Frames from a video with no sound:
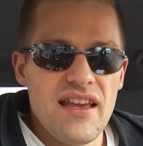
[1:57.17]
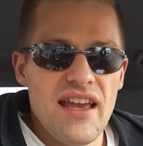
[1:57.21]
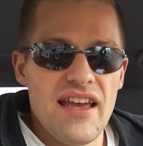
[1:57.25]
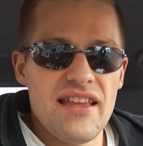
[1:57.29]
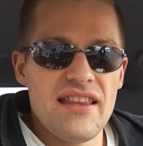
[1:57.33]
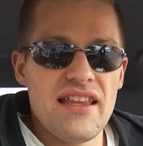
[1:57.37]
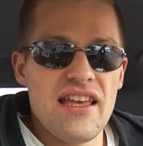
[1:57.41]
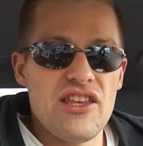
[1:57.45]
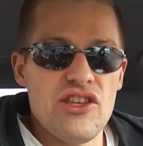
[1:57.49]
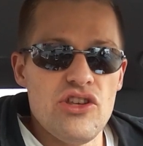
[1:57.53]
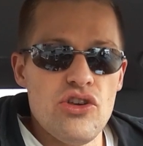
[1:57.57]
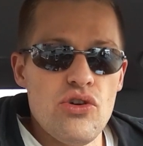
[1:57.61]

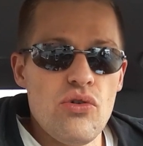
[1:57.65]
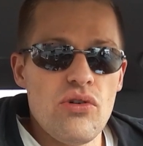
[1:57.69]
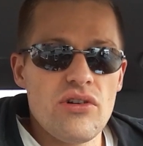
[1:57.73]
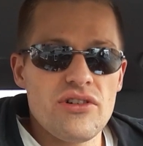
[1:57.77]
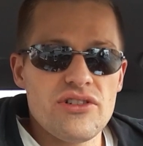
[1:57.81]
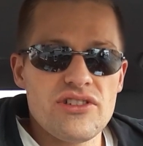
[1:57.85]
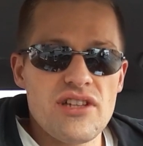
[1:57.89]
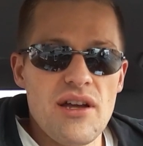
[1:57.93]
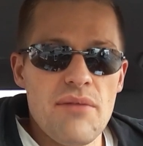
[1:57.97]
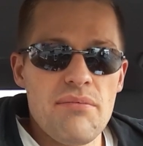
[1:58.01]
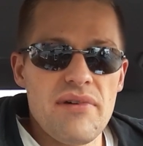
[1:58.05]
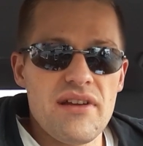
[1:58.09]
And that you
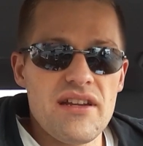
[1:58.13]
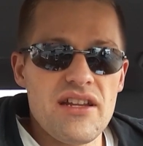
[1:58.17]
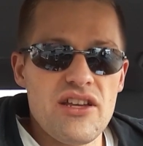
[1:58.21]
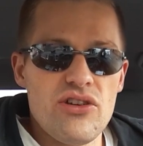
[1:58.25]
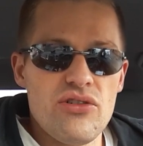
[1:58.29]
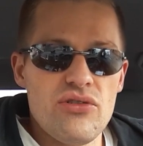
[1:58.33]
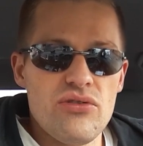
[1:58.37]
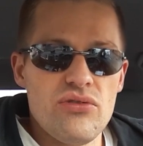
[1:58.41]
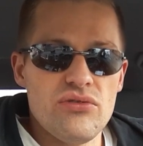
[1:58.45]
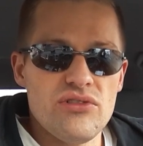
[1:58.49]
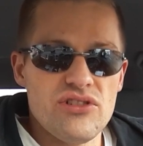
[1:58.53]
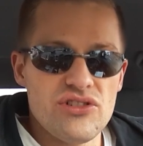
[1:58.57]
are somebody
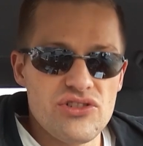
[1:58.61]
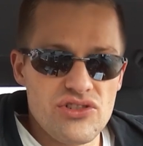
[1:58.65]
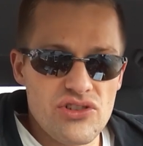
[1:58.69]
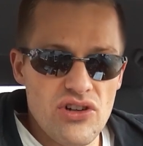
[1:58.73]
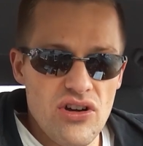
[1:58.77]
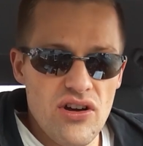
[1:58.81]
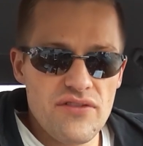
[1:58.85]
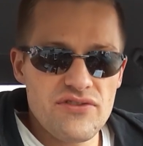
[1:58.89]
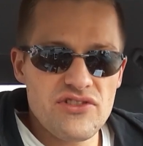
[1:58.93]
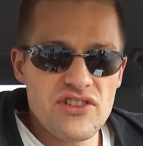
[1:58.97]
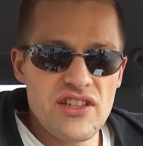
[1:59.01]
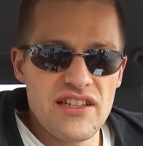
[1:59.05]
who
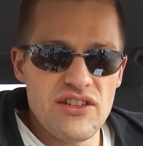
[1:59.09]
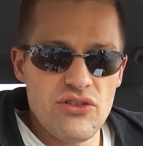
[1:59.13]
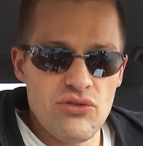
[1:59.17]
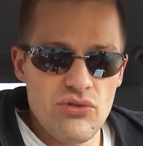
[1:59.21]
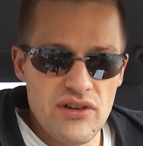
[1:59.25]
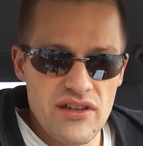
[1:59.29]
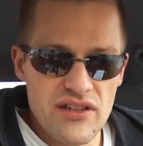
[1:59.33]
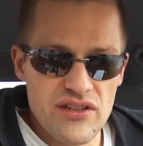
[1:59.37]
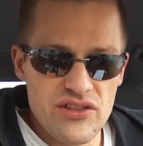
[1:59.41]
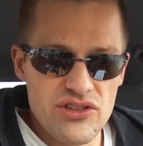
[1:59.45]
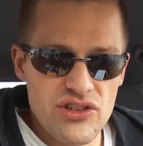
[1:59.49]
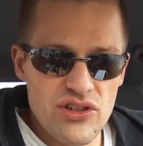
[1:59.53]
deserves it and
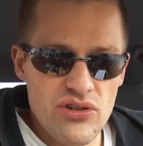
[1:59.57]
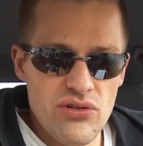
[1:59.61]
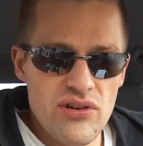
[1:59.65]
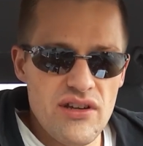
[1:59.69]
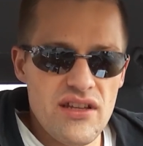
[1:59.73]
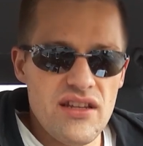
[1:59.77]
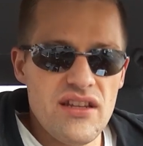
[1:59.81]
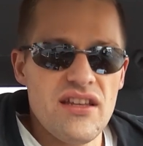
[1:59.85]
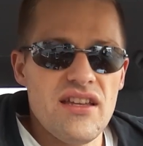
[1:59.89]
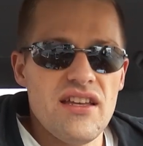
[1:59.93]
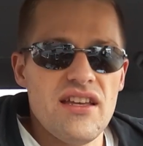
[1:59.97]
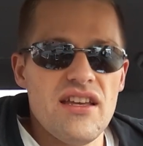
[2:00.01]
who can do
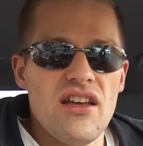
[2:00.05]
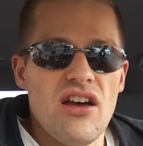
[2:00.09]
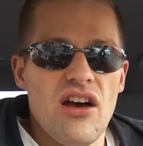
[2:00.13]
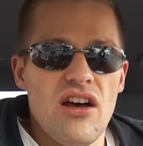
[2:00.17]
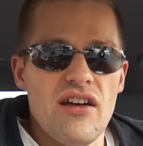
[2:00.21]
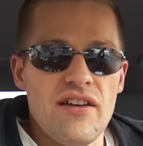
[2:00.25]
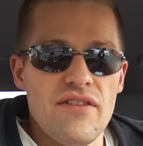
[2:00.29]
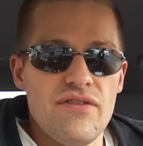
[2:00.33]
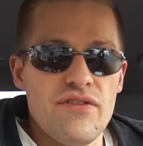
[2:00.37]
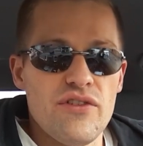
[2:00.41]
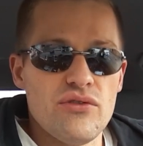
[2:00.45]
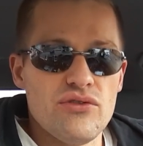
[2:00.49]
it
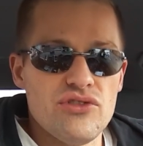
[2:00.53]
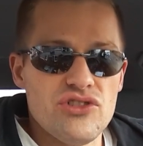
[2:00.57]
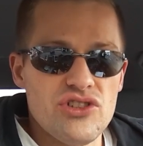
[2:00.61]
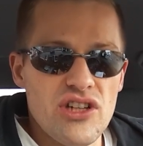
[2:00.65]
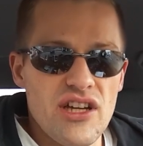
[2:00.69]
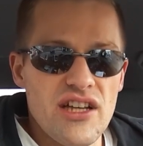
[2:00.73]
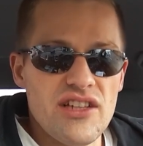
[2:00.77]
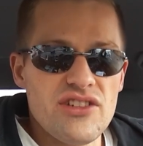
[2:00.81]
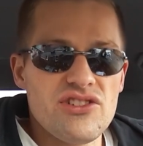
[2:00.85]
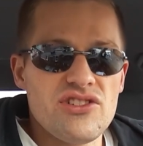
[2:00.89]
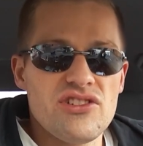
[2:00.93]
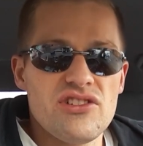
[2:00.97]
if you
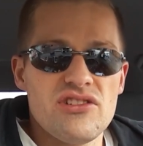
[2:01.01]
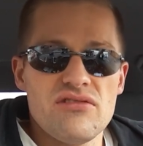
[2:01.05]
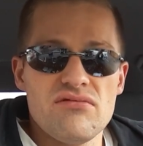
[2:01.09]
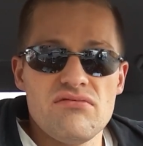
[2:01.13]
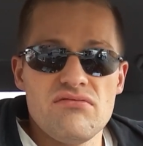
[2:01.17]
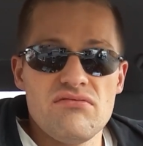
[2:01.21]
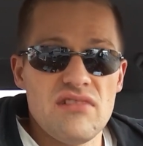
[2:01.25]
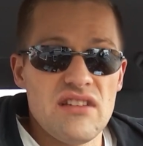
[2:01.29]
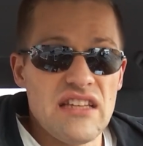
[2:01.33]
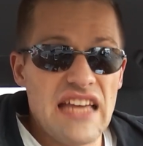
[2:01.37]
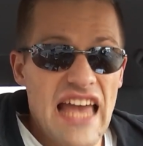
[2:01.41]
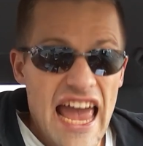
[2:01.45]
just
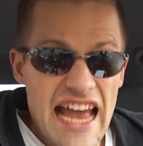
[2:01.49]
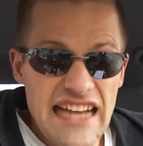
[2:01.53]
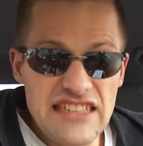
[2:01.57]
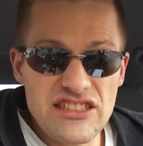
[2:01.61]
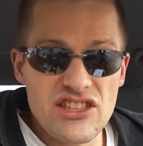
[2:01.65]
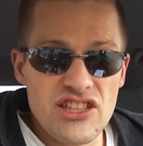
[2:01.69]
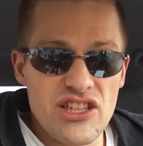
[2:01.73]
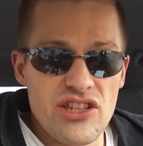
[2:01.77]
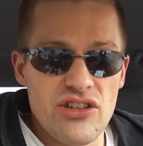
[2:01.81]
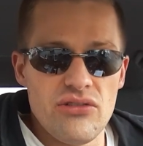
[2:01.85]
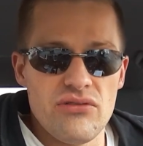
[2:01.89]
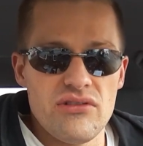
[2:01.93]

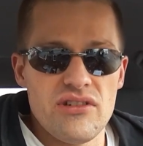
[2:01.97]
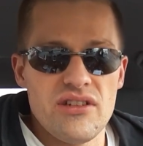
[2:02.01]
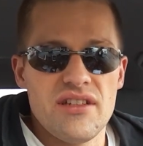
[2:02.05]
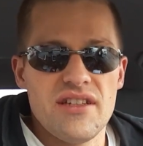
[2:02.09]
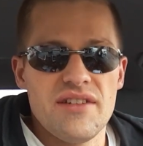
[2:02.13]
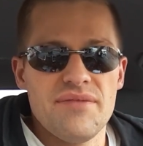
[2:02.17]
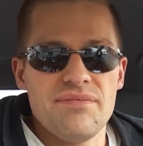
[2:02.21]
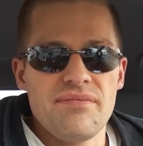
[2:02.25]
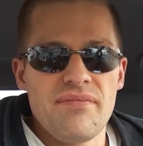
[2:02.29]
execute.